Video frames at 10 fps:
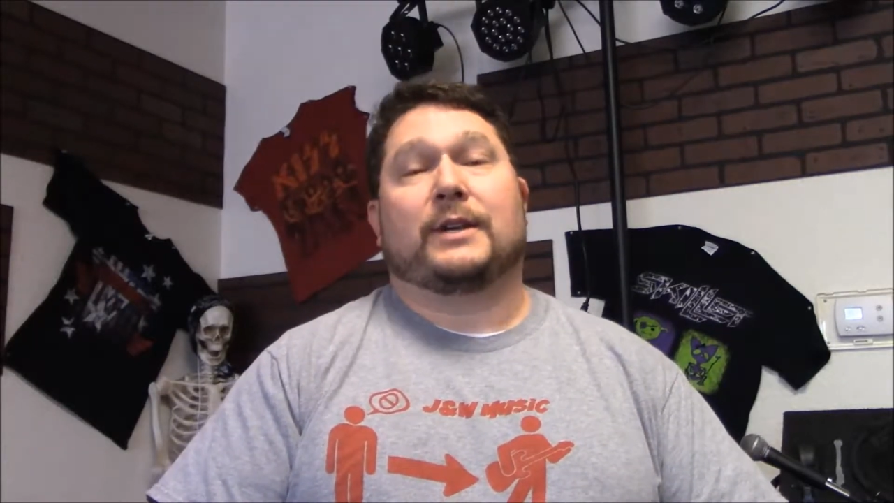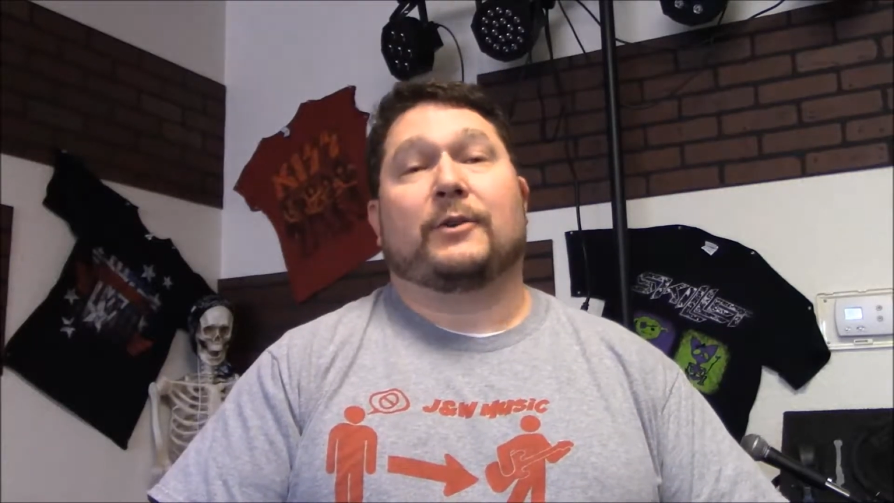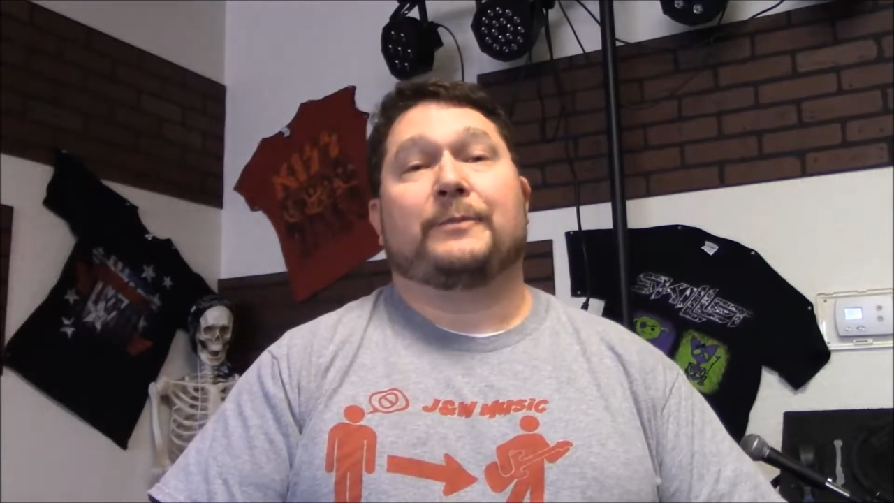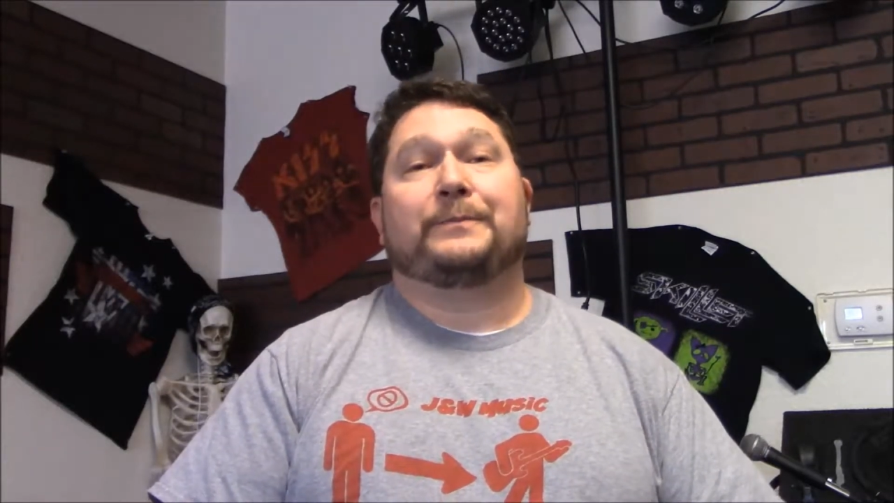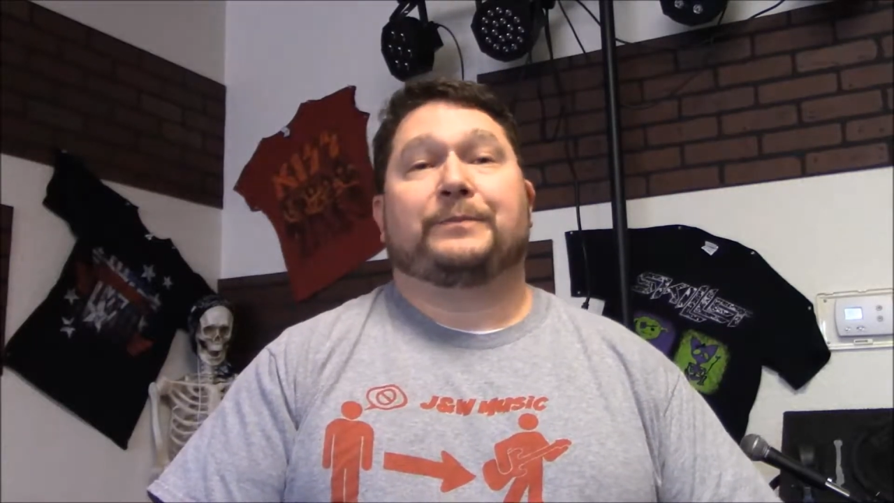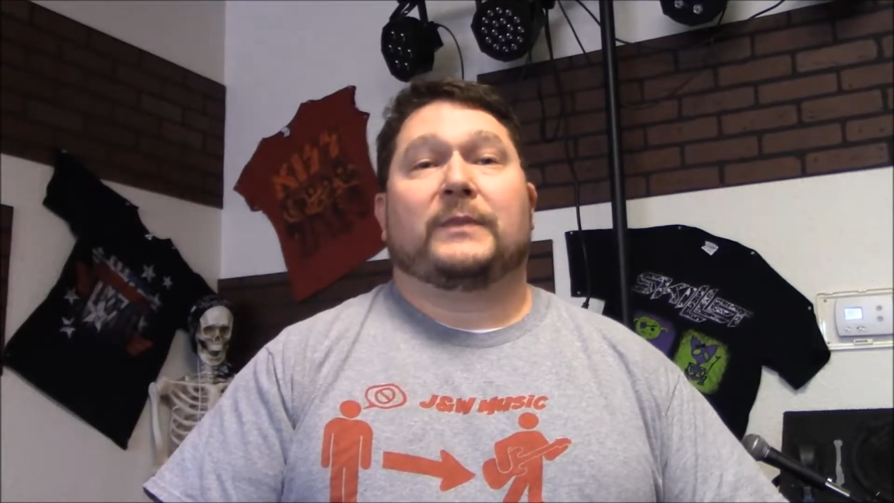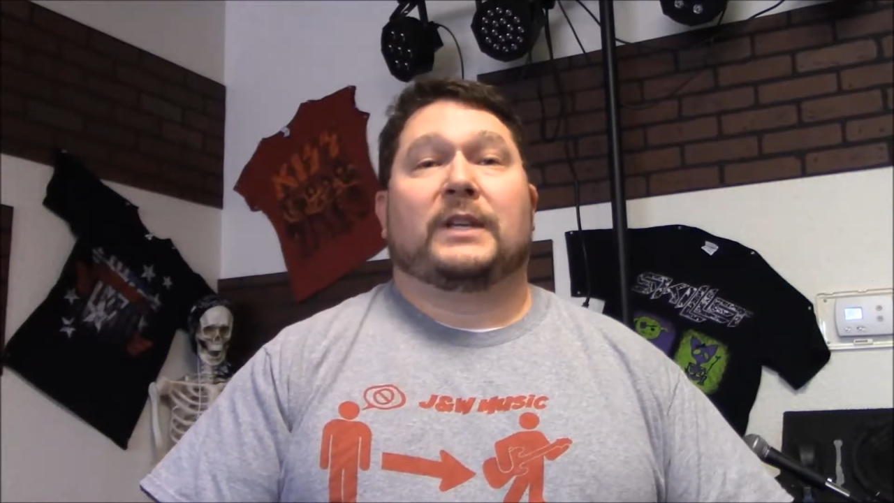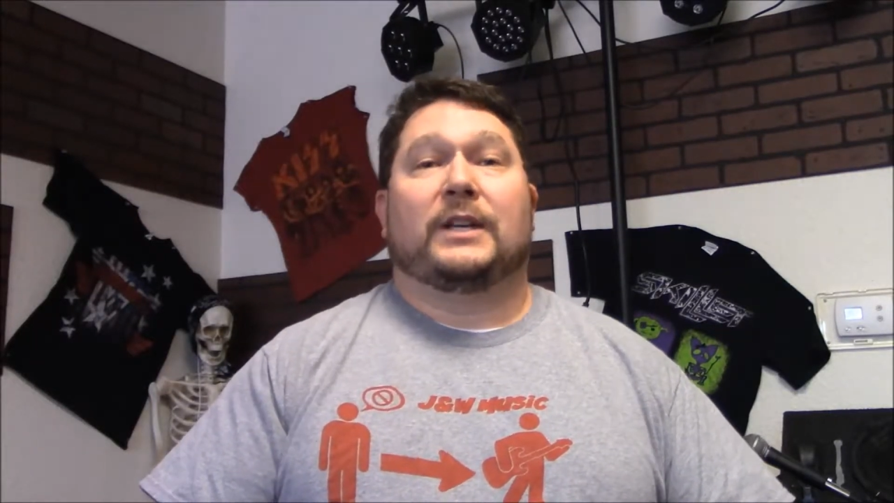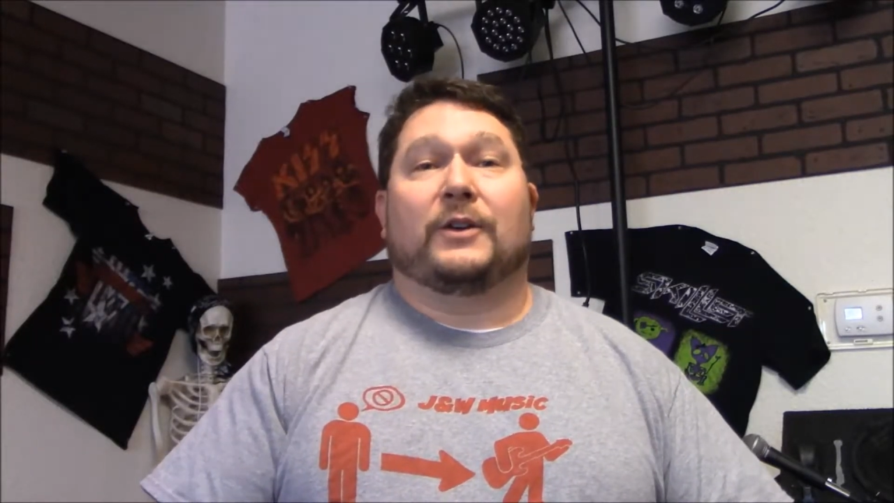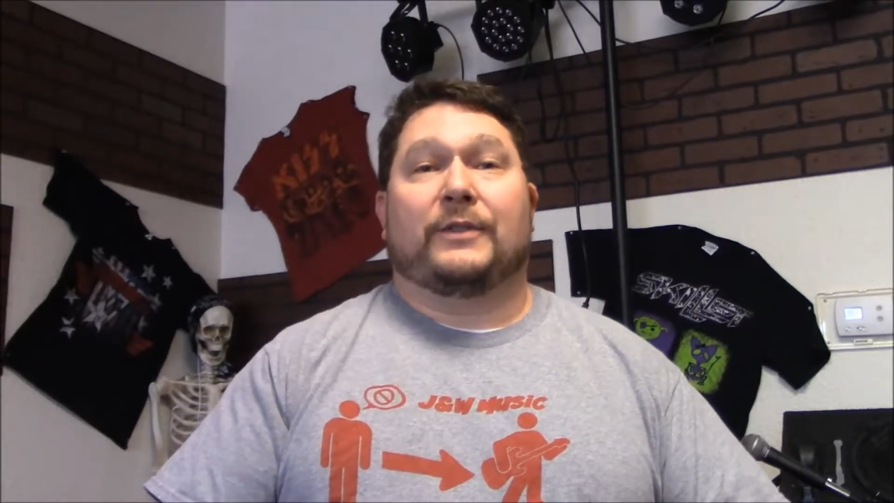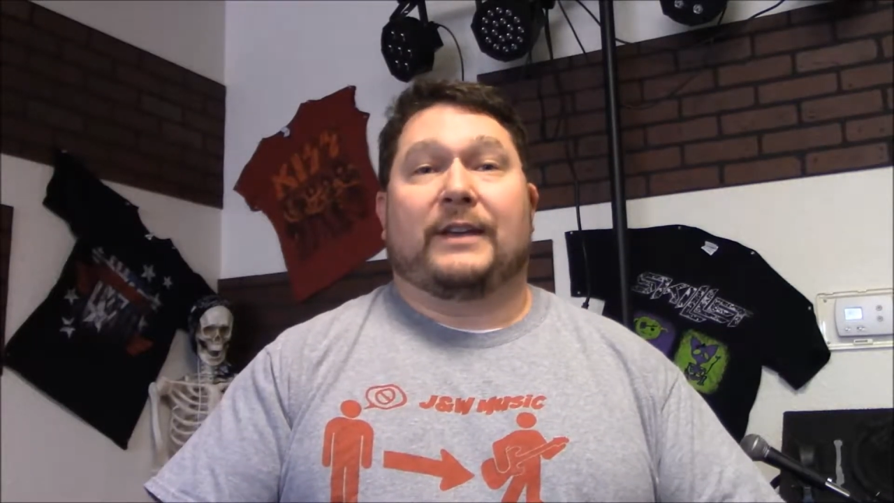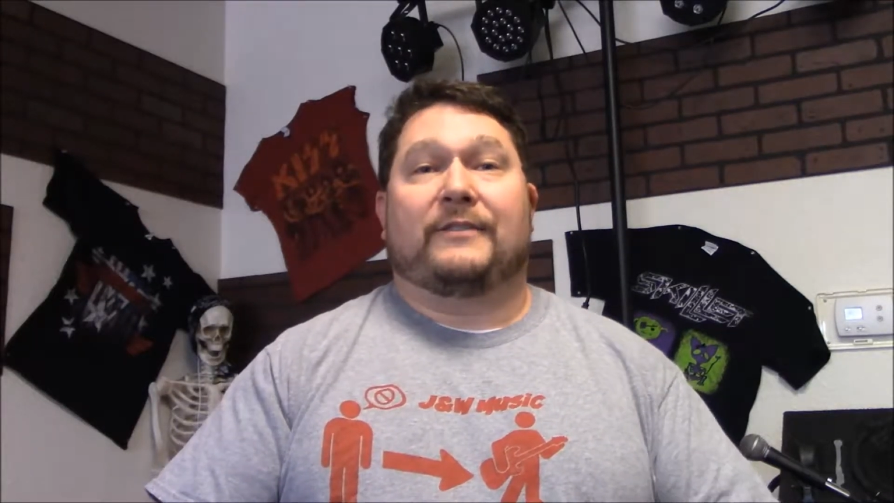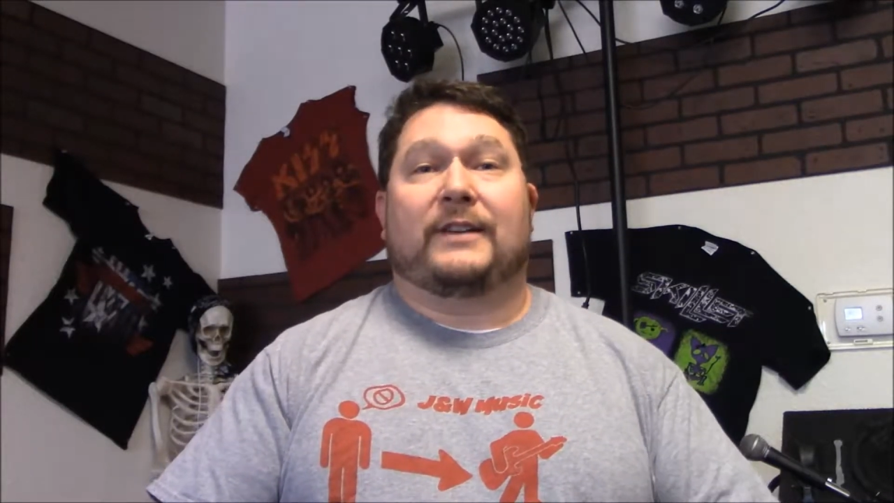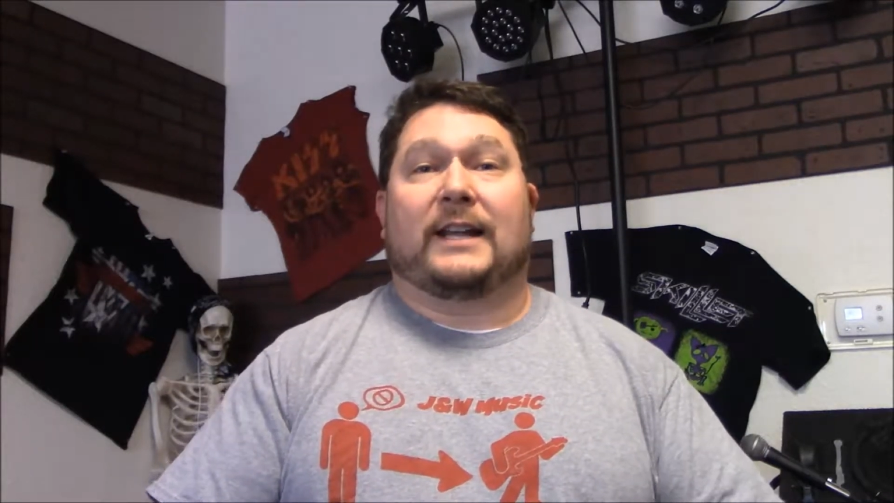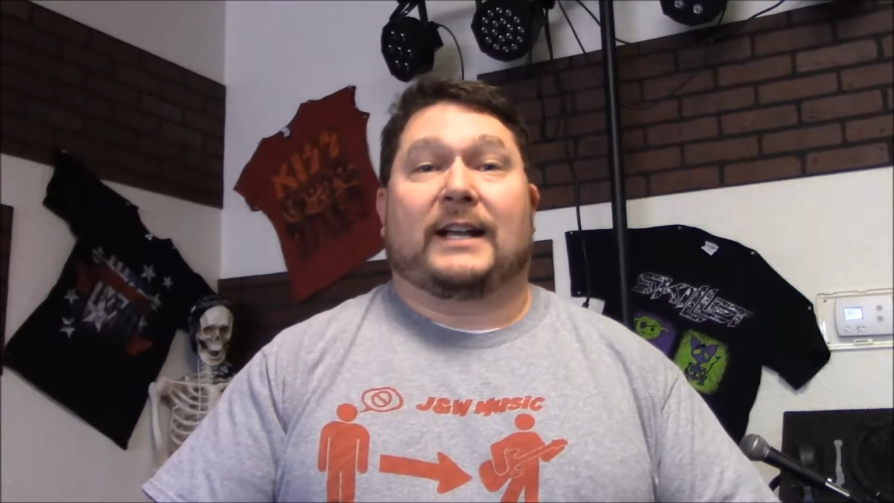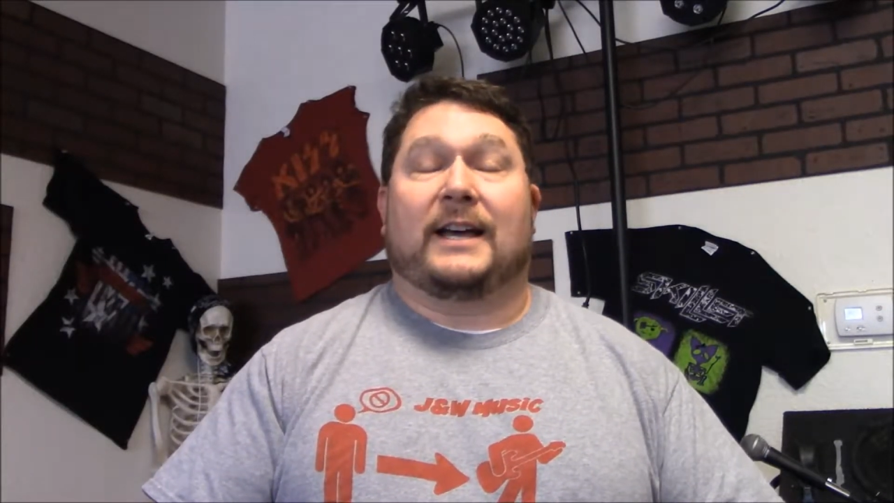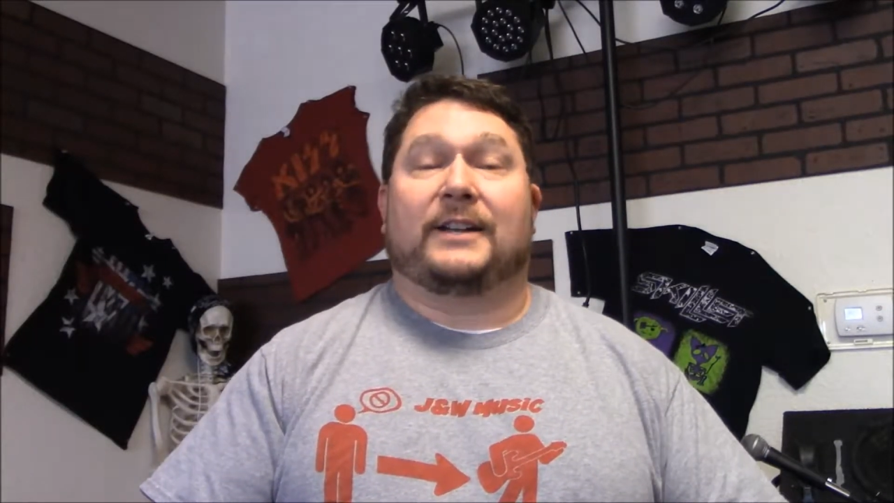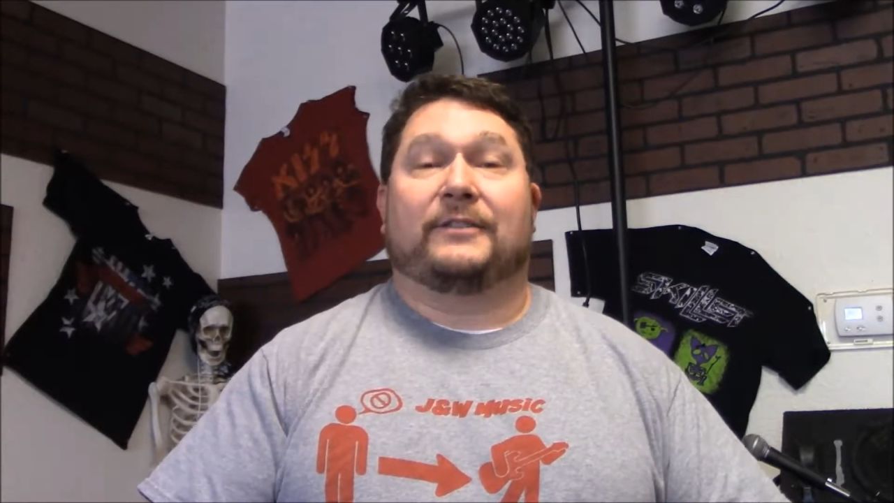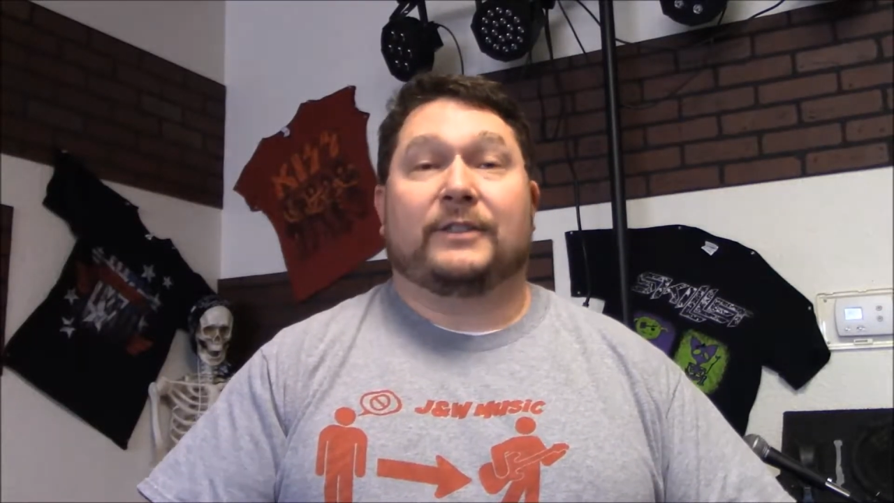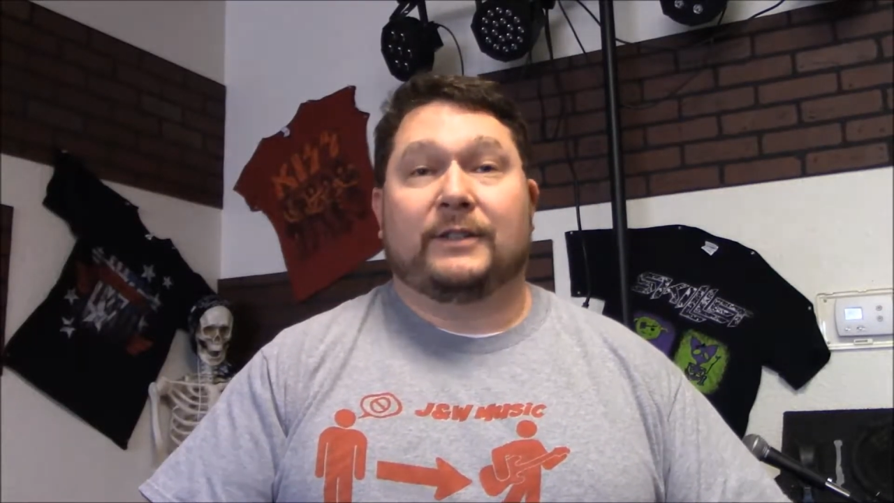So, you know, they've got to kind
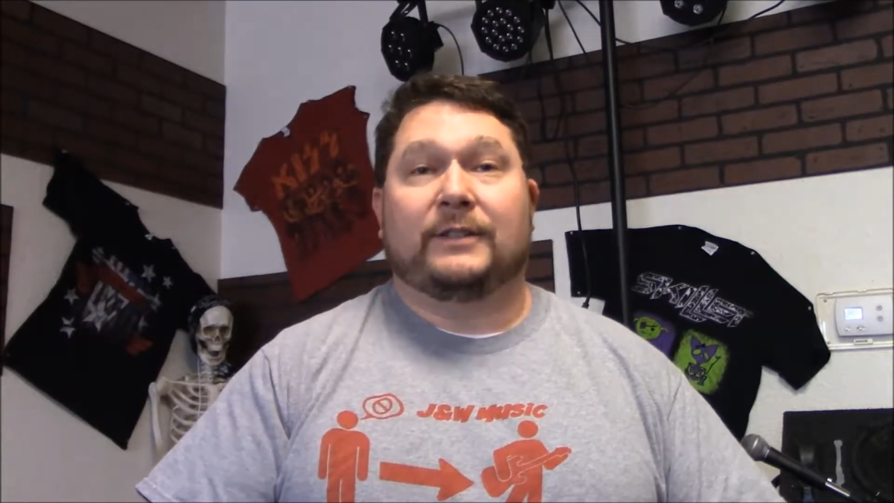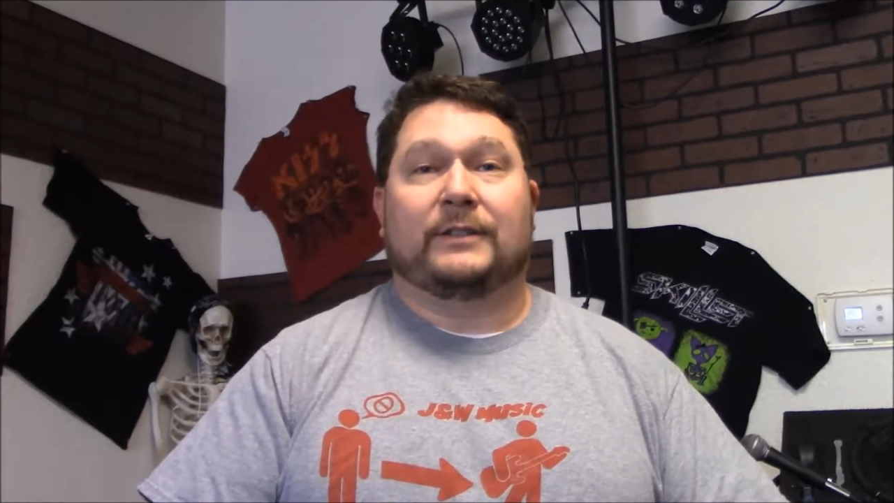of